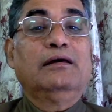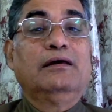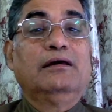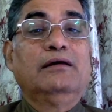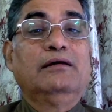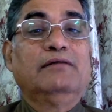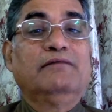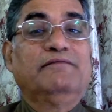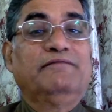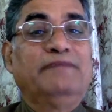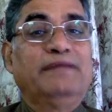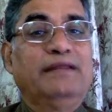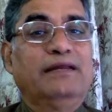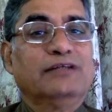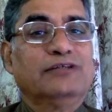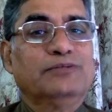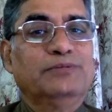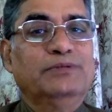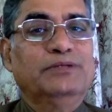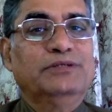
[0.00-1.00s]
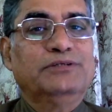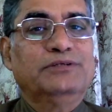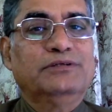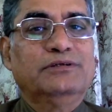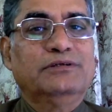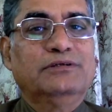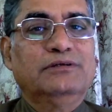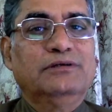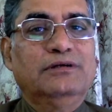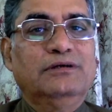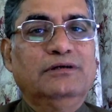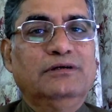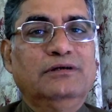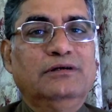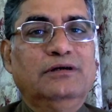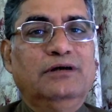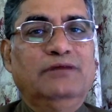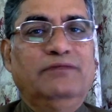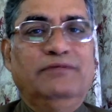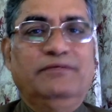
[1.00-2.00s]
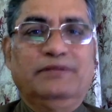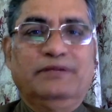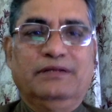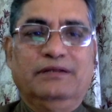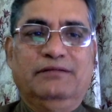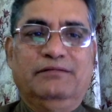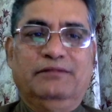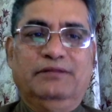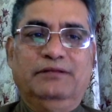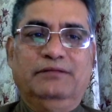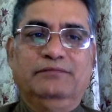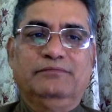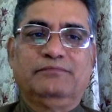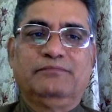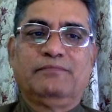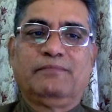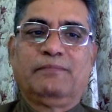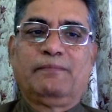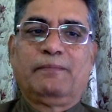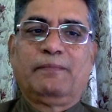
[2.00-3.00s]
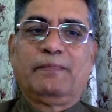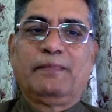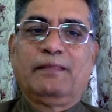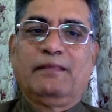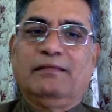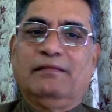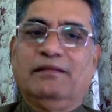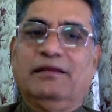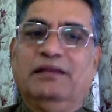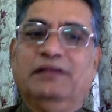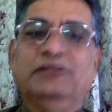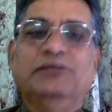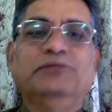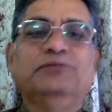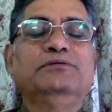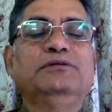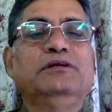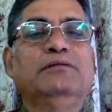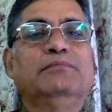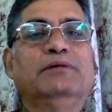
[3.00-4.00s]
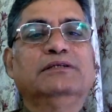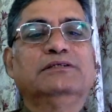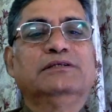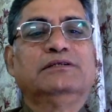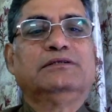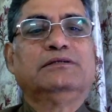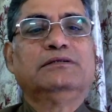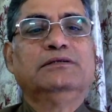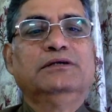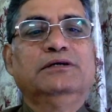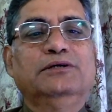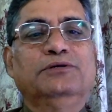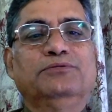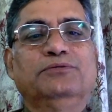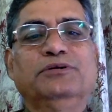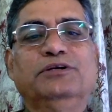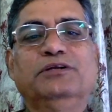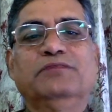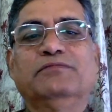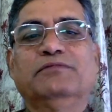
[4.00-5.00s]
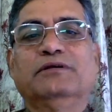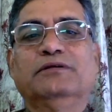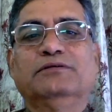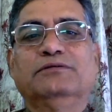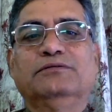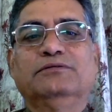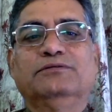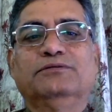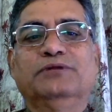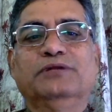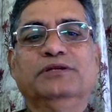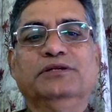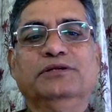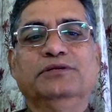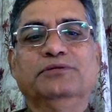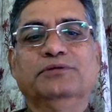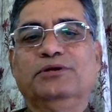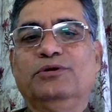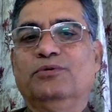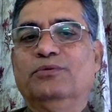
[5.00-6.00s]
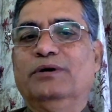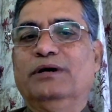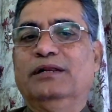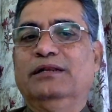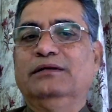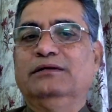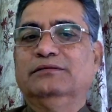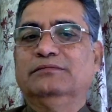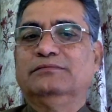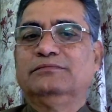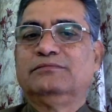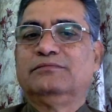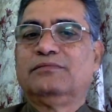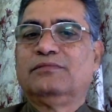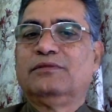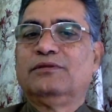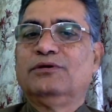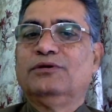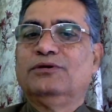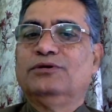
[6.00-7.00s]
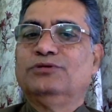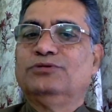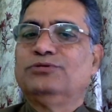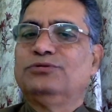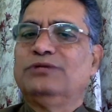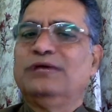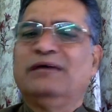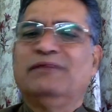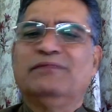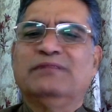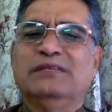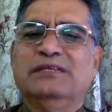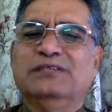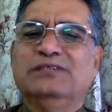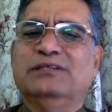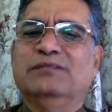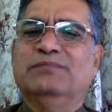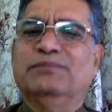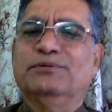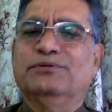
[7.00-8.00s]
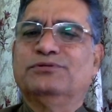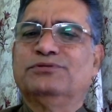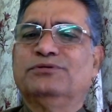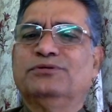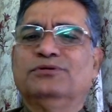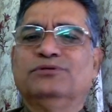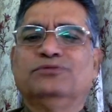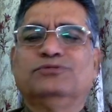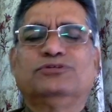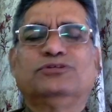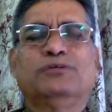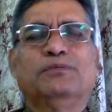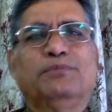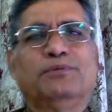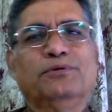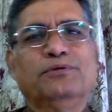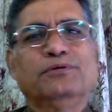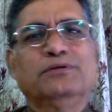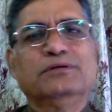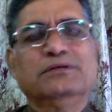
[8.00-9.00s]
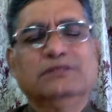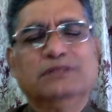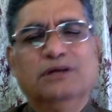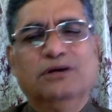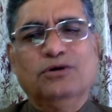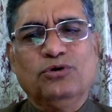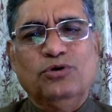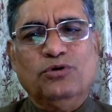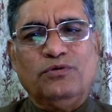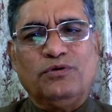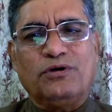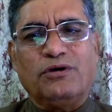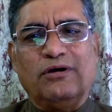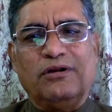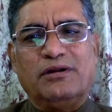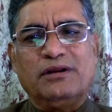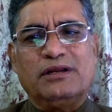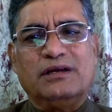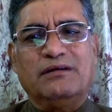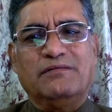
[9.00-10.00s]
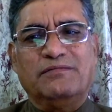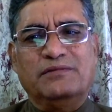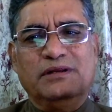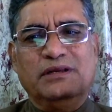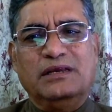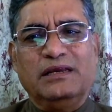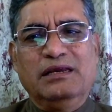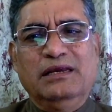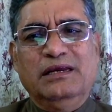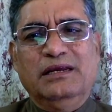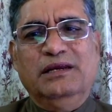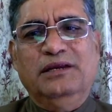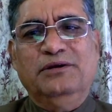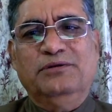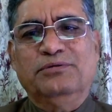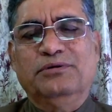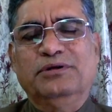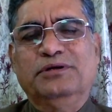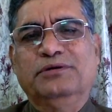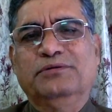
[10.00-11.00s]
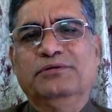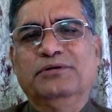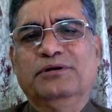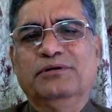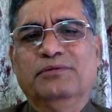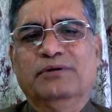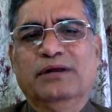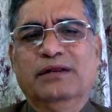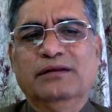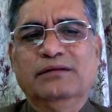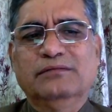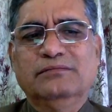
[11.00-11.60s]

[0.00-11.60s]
Finance Minister of our country. The Indian Union Budget 2021 should have these inputs to support the overall recovery in 2021.